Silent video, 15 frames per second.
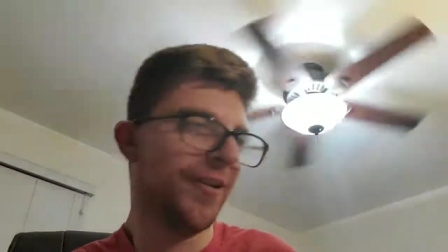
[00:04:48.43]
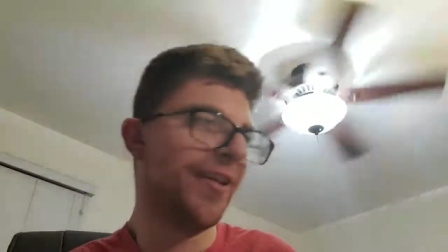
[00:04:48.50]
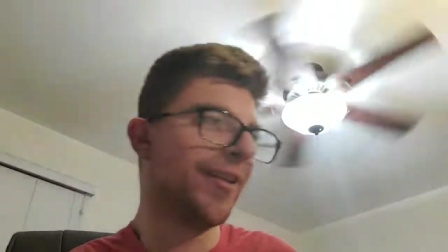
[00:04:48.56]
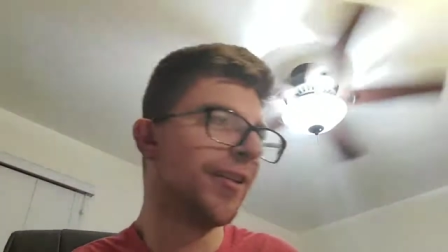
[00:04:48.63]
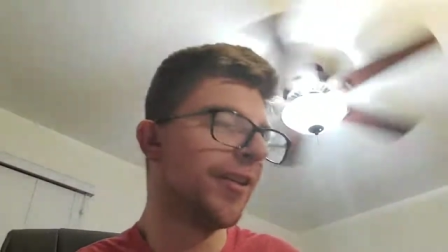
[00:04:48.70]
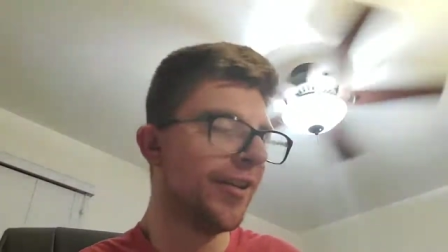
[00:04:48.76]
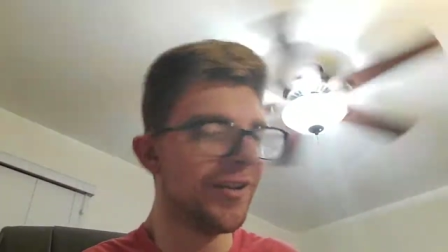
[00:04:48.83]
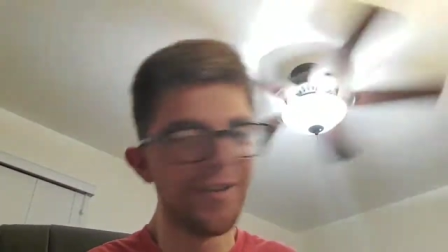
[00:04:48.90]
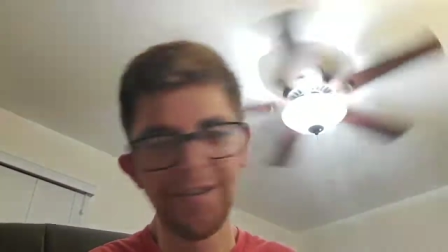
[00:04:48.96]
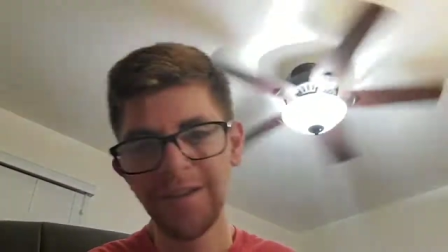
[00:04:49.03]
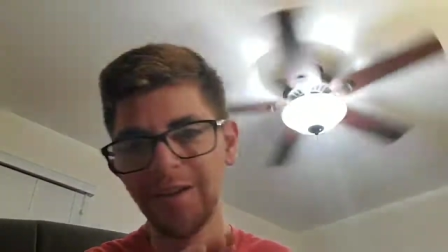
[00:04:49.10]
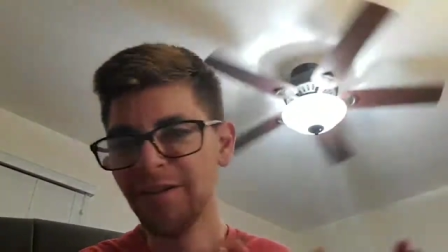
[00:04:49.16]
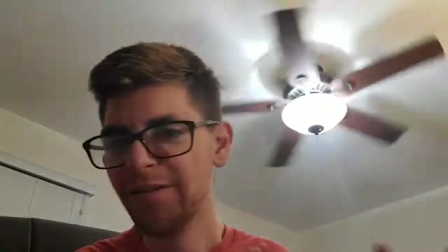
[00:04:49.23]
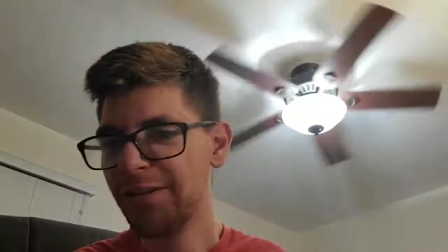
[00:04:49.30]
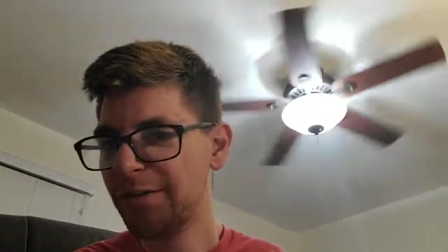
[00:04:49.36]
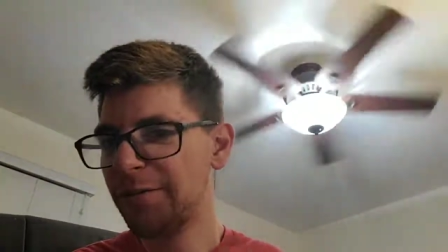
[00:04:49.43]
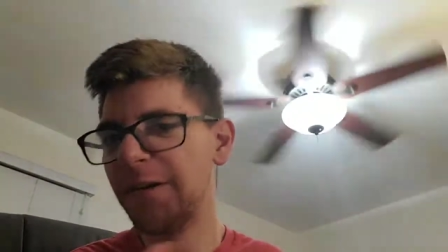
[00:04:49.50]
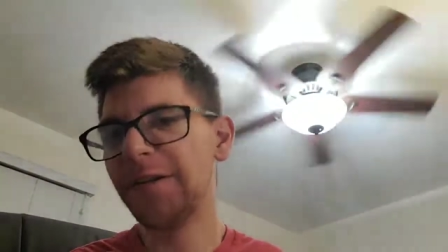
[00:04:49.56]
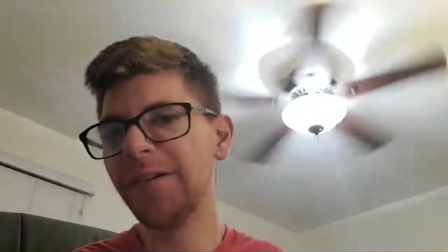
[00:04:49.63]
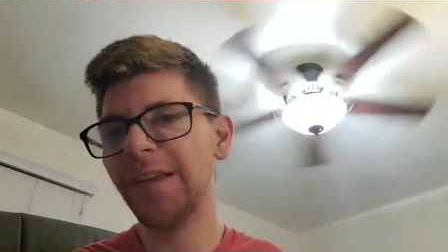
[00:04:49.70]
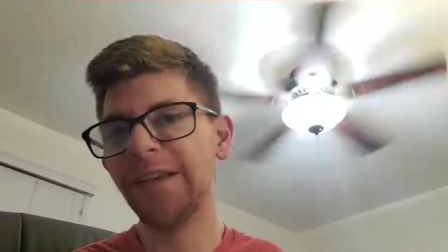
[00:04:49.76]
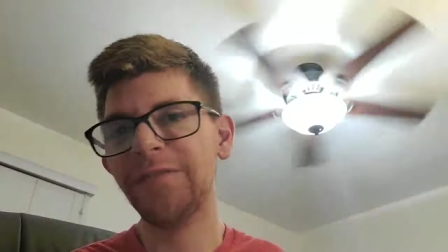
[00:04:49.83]
And the
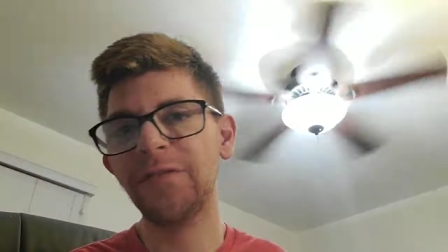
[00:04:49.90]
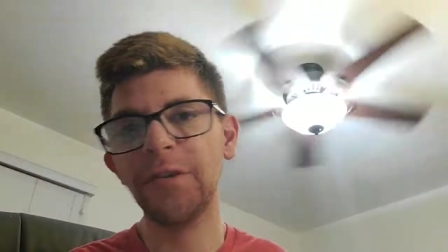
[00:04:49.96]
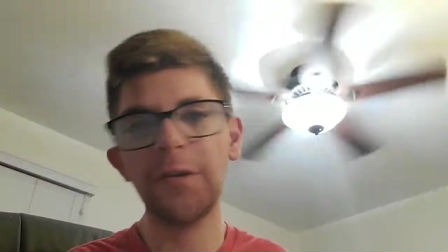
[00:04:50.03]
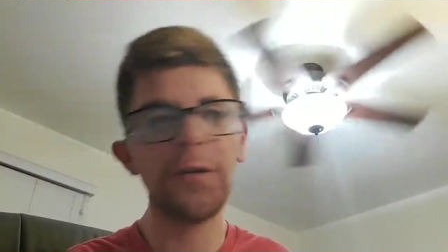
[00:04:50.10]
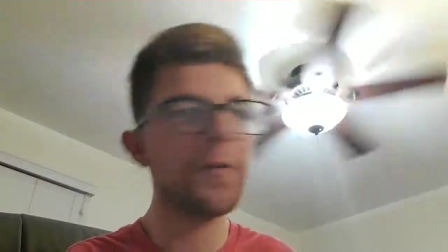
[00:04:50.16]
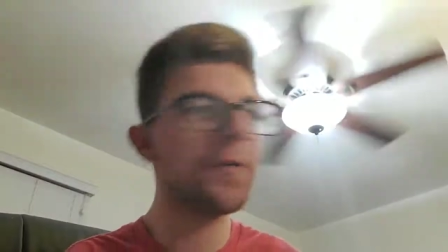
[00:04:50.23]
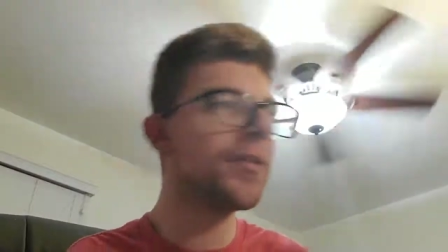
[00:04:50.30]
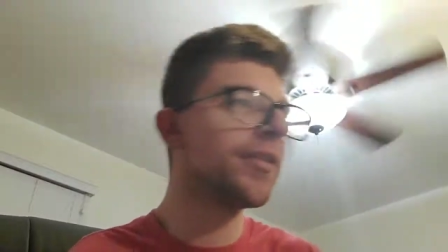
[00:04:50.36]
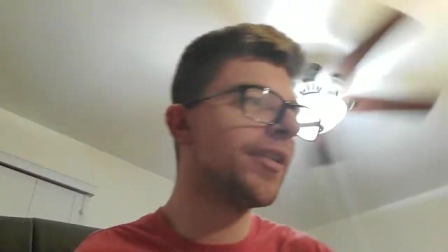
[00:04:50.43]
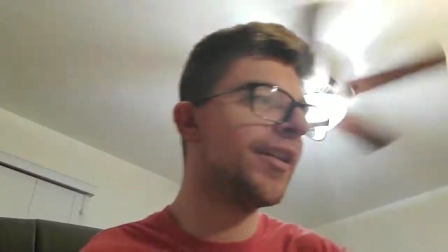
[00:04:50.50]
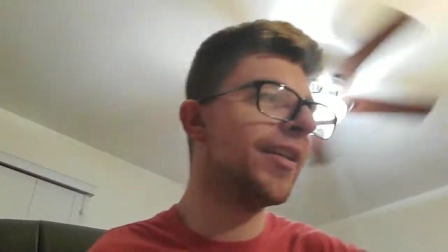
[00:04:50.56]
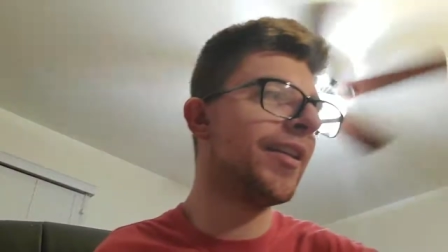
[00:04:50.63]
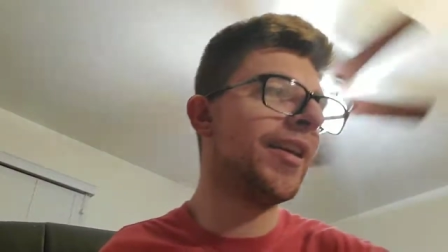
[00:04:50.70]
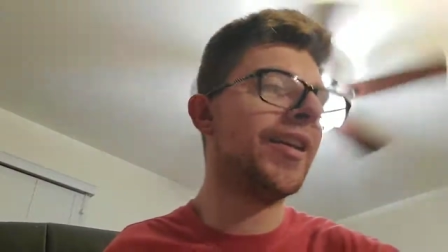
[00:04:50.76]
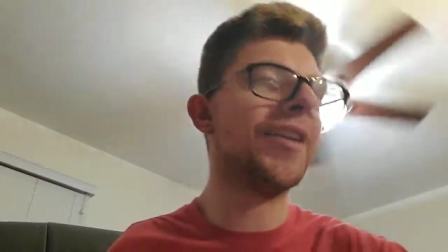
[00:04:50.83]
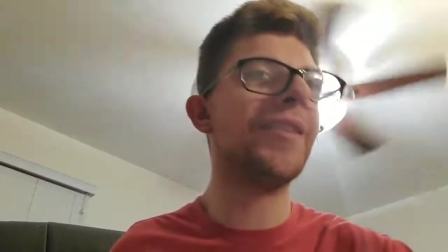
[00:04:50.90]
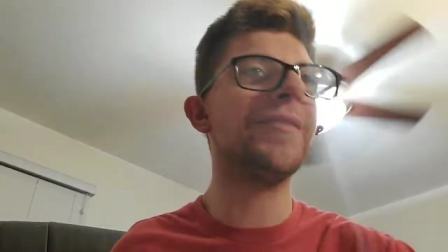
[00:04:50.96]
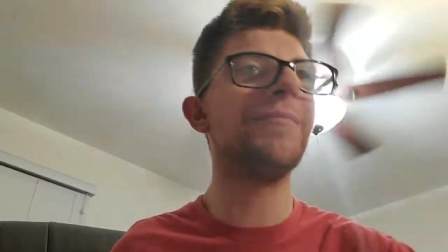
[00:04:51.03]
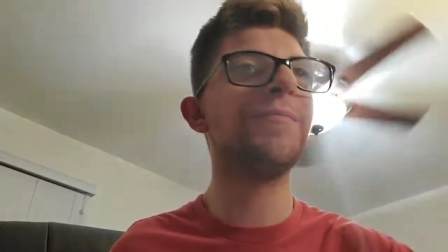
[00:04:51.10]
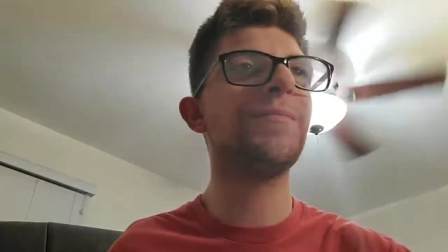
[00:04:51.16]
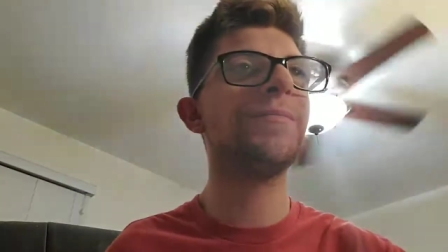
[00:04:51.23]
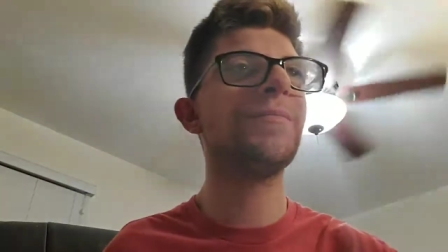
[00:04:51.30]
real Nick Fury is uh, like a